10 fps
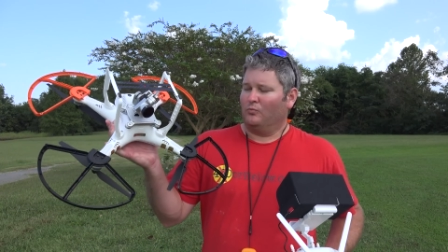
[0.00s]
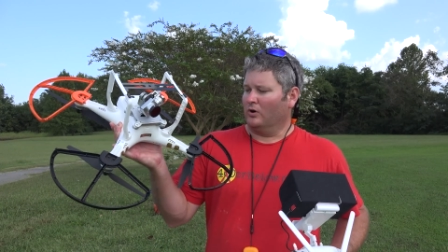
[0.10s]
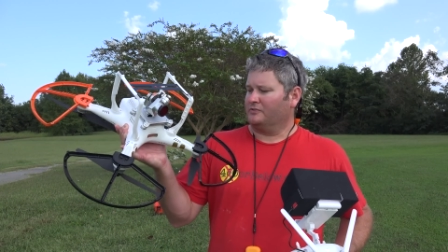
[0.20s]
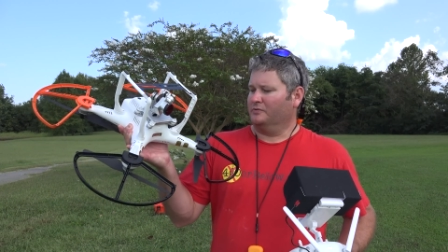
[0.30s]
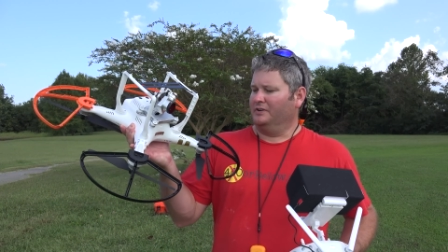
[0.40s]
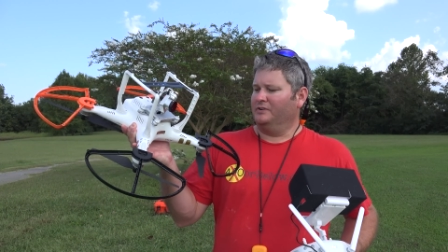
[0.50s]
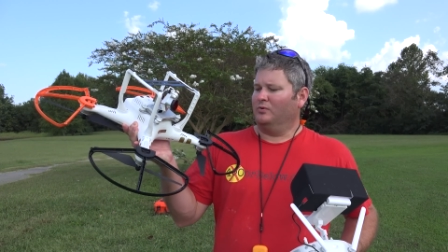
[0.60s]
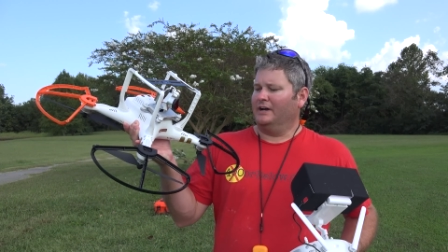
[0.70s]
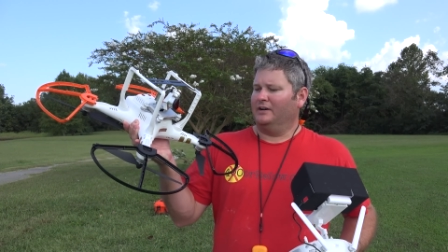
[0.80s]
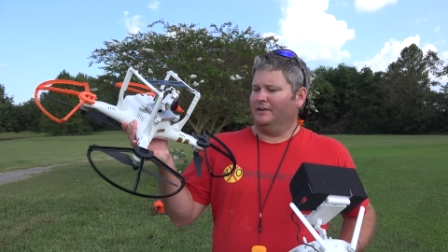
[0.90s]
worked really
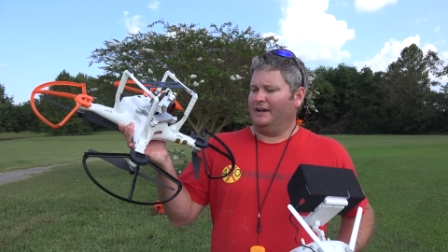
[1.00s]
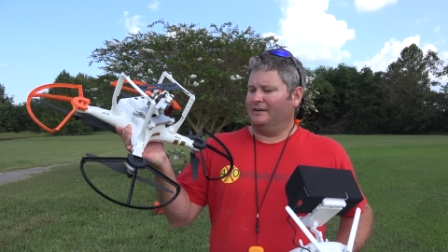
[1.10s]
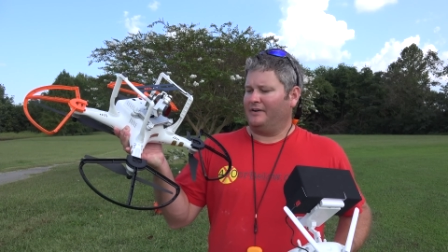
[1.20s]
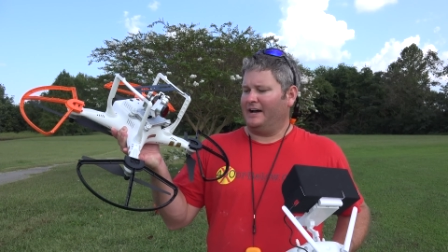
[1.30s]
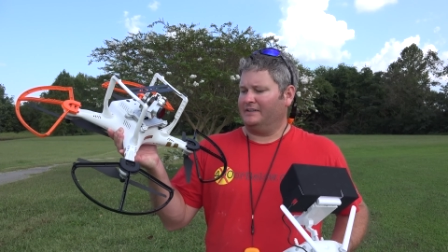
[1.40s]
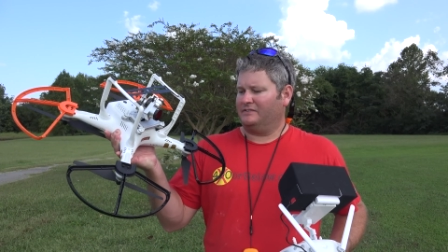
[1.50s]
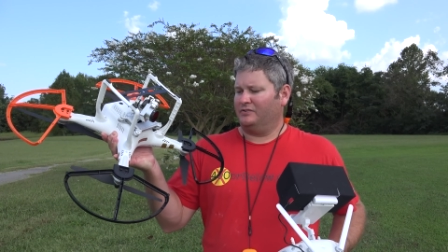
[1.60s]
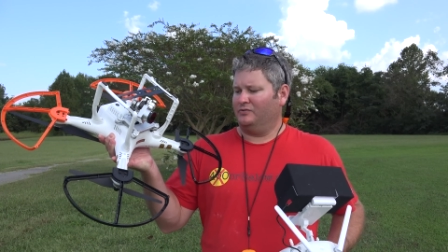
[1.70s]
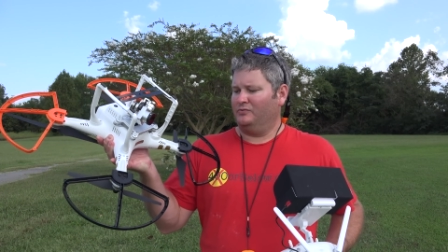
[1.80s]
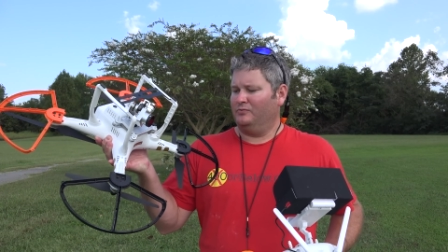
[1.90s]
well. Now I've got
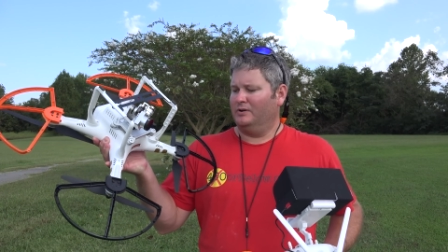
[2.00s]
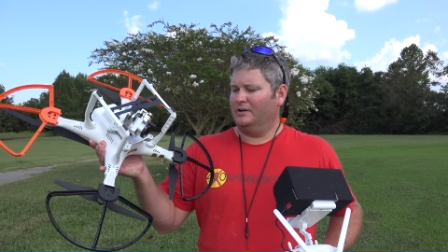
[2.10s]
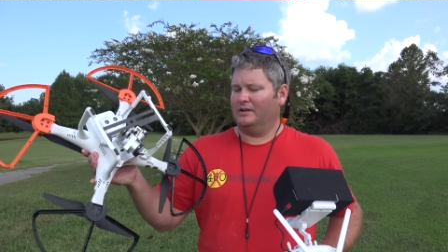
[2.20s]
to